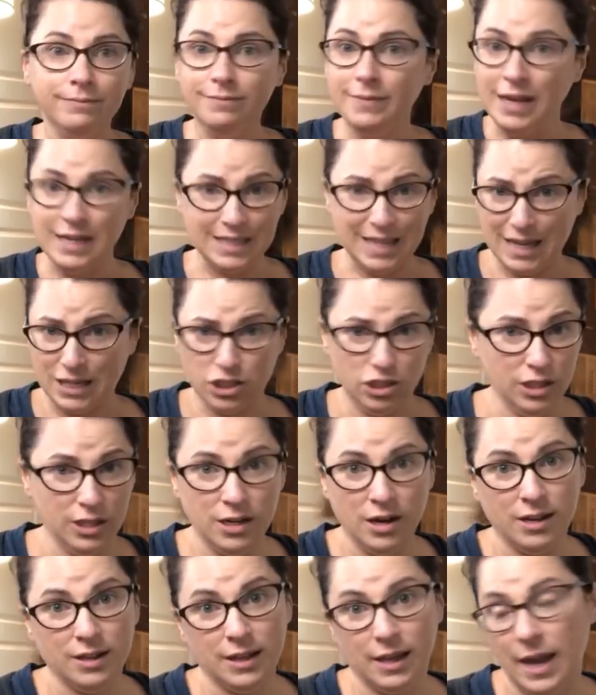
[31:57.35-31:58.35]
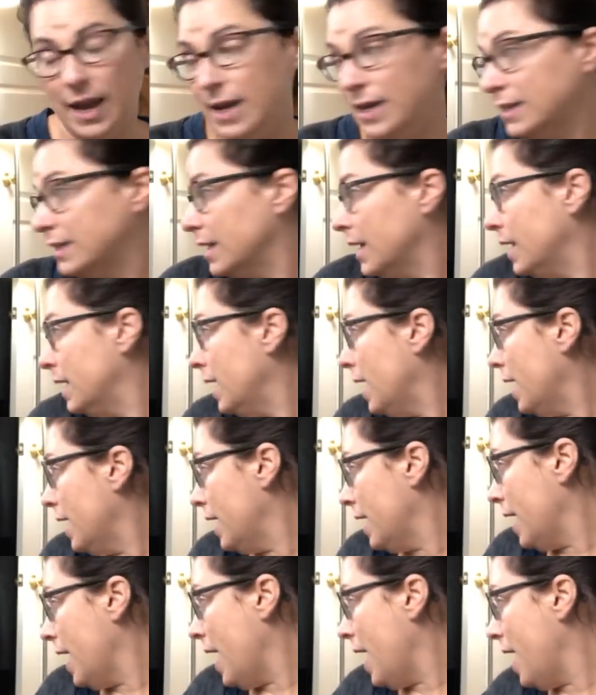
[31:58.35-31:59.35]
That's actually not the case. And
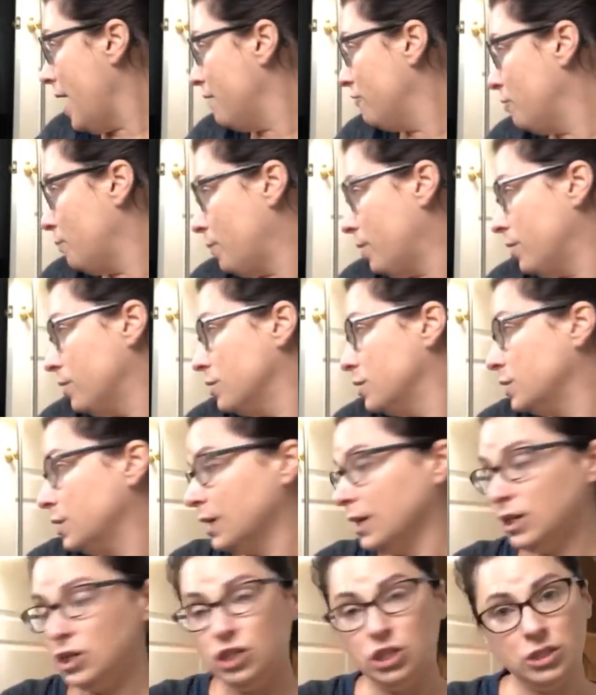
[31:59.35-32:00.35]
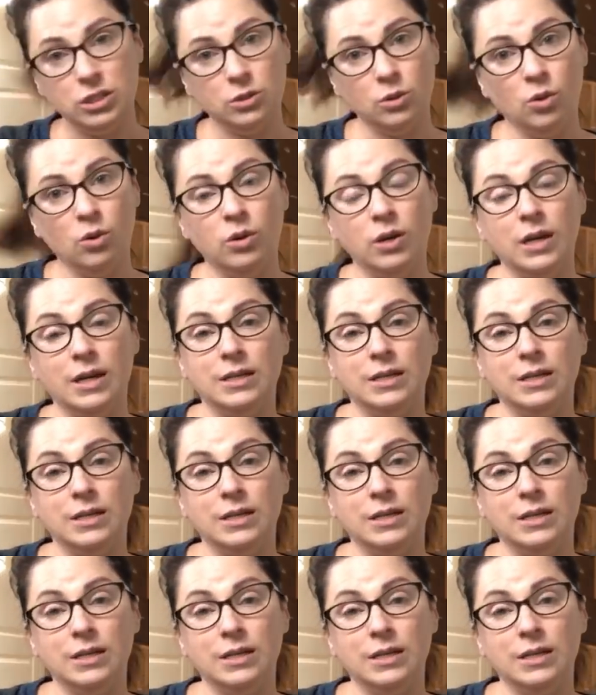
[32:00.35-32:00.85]
I have a purse that I just sold.